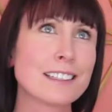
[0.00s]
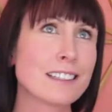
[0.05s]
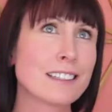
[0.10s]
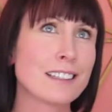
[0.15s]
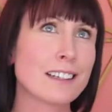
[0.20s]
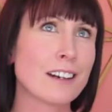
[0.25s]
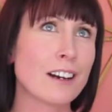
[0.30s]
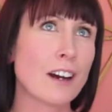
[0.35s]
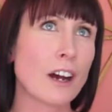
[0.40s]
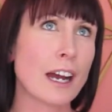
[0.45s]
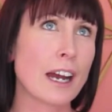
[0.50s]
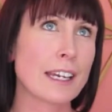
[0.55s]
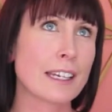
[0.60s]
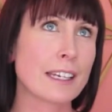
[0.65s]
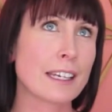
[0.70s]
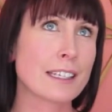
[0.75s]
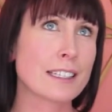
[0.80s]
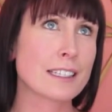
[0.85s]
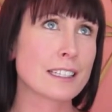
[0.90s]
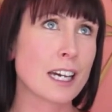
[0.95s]
then
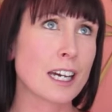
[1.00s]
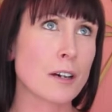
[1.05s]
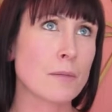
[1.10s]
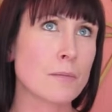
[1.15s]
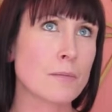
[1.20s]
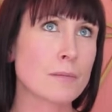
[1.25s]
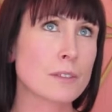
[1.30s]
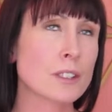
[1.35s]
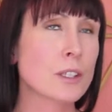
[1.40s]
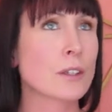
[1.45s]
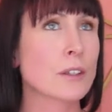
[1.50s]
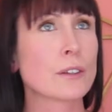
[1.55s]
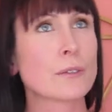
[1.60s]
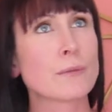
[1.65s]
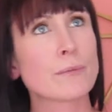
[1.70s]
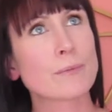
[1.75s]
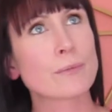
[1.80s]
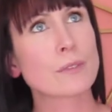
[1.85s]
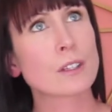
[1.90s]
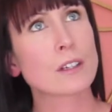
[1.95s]
I ended up,
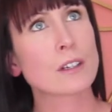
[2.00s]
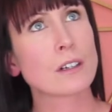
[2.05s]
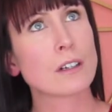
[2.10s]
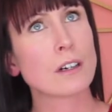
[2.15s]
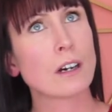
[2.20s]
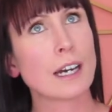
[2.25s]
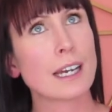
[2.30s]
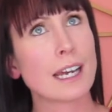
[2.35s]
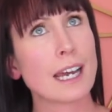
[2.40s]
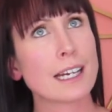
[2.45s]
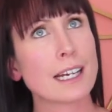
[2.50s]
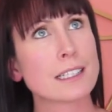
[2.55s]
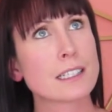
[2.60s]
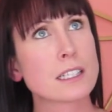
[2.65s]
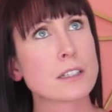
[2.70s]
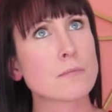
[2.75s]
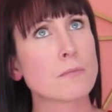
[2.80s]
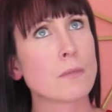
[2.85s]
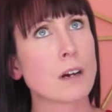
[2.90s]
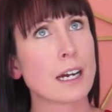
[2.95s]
so I
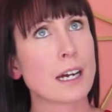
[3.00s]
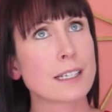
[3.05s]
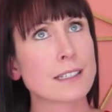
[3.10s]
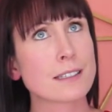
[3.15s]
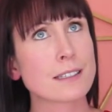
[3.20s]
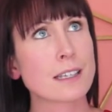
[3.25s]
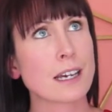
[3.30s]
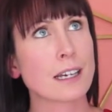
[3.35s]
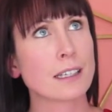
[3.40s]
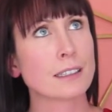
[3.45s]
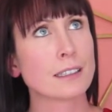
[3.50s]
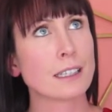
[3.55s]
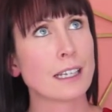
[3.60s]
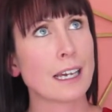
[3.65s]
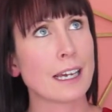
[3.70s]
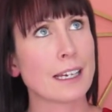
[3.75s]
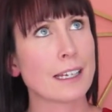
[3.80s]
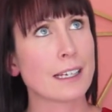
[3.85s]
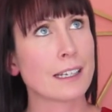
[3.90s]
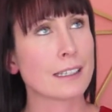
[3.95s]
had my
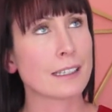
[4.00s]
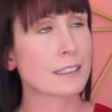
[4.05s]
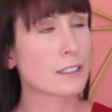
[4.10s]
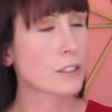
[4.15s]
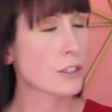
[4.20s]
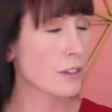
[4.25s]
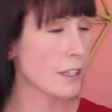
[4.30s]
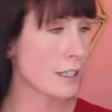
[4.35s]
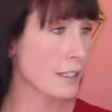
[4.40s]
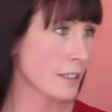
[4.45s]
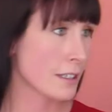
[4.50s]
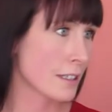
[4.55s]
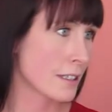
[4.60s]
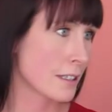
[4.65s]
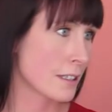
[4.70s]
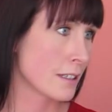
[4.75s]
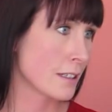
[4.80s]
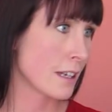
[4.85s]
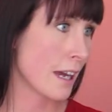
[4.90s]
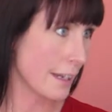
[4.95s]
son
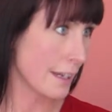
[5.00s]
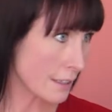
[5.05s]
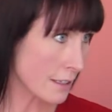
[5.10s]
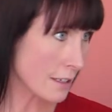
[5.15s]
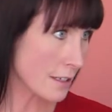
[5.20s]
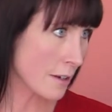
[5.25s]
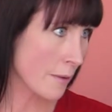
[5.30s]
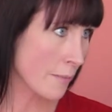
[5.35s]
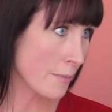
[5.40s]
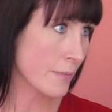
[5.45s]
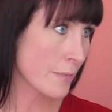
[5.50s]
2008.